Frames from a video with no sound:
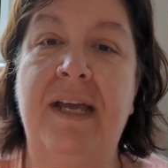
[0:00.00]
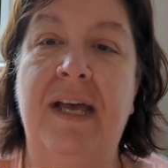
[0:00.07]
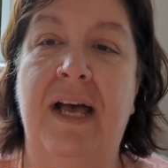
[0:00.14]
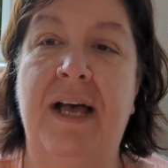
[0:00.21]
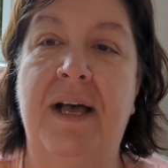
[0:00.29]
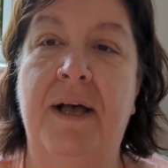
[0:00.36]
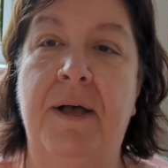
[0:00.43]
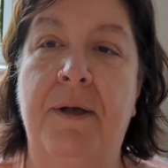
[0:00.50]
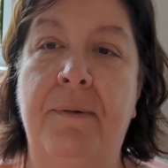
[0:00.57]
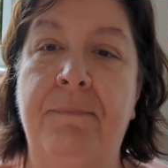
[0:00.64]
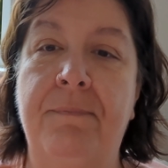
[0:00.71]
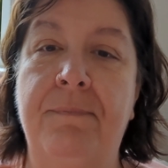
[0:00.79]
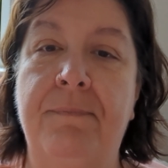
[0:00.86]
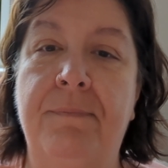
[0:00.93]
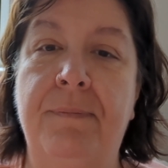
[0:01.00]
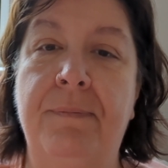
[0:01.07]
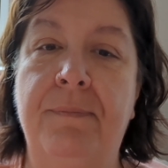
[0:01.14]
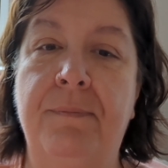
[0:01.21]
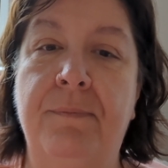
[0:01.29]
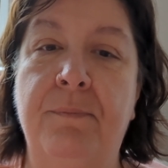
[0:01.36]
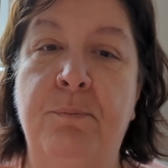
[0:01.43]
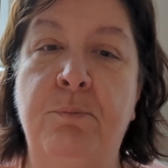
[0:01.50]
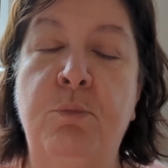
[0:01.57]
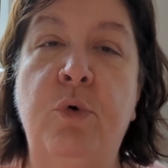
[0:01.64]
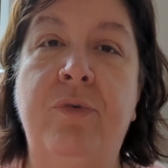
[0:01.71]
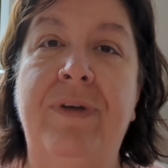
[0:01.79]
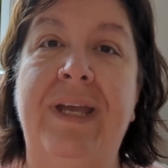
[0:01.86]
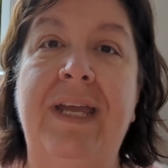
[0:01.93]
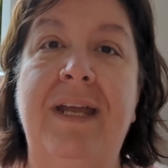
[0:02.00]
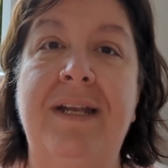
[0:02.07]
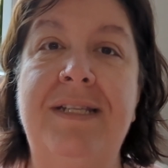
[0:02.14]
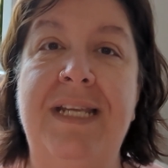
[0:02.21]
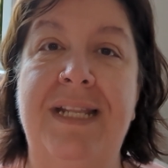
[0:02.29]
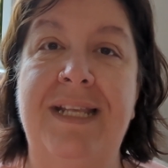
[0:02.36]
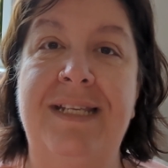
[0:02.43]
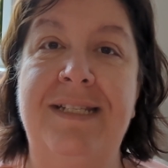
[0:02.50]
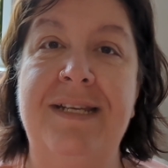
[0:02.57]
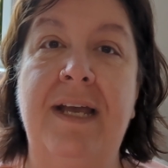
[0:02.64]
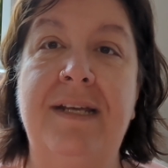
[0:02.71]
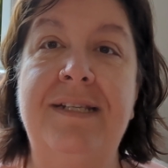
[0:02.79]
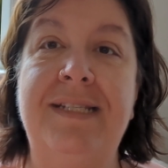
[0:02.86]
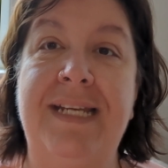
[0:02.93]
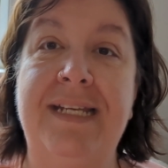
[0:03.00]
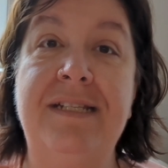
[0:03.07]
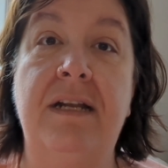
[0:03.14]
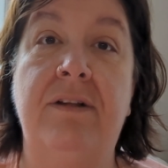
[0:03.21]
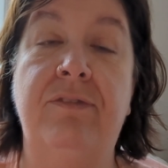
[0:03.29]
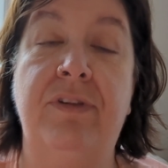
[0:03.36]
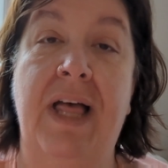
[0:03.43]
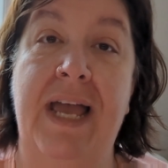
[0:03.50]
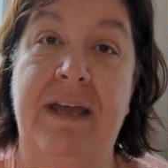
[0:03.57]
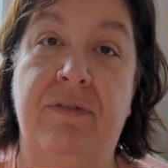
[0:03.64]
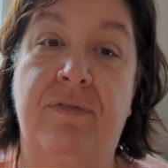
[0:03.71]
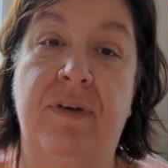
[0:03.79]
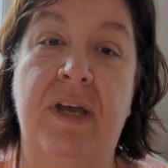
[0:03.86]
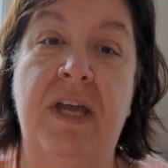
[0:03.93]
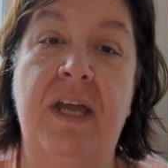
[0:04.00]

moving into this next season of life.